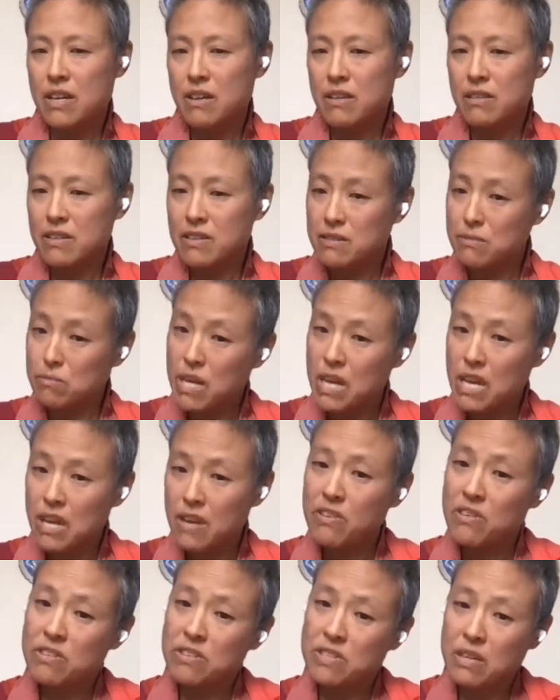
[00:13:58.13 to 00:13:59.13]
these
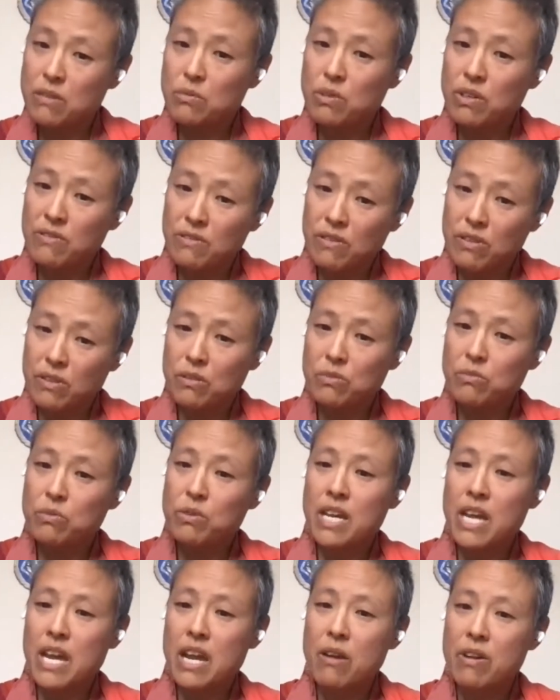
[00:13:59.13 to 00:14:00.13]
behaviors that we've learned will
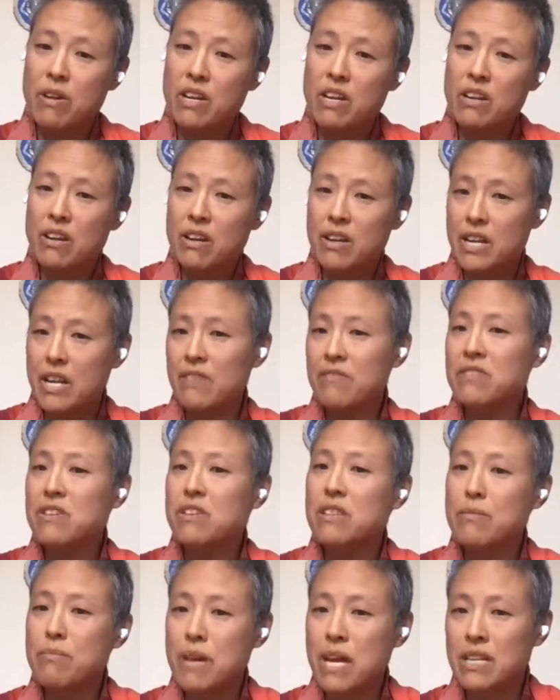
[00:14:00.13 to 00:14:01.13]
carry on after
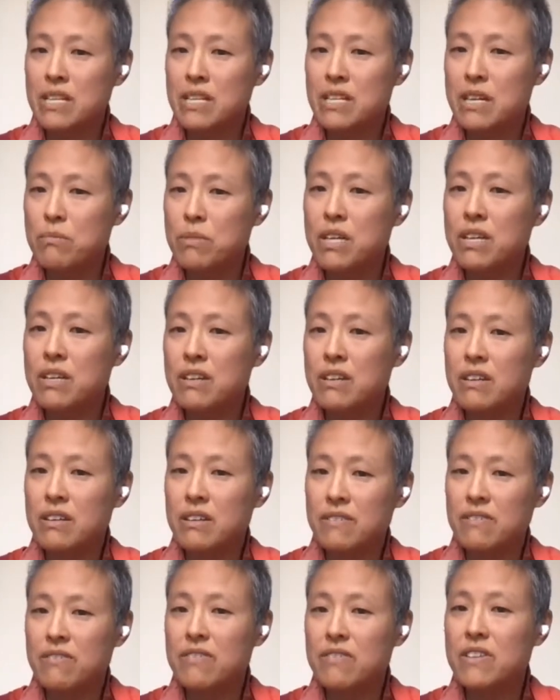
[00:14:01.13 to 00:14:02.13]
the pandemic
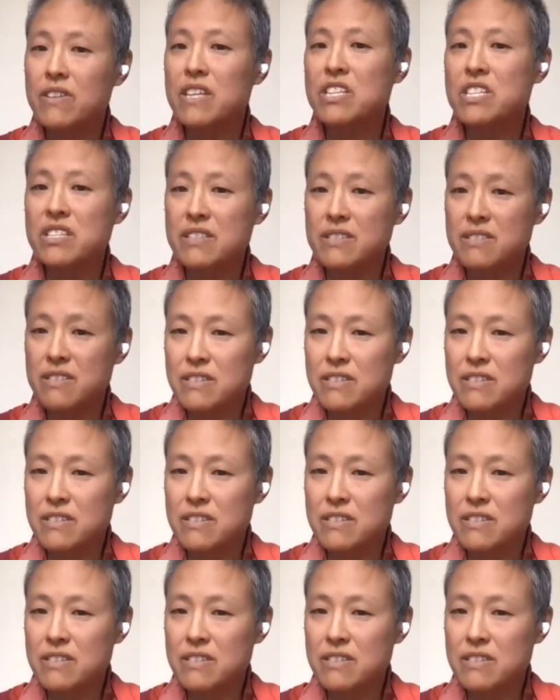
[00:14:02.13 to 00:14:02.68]
finishes.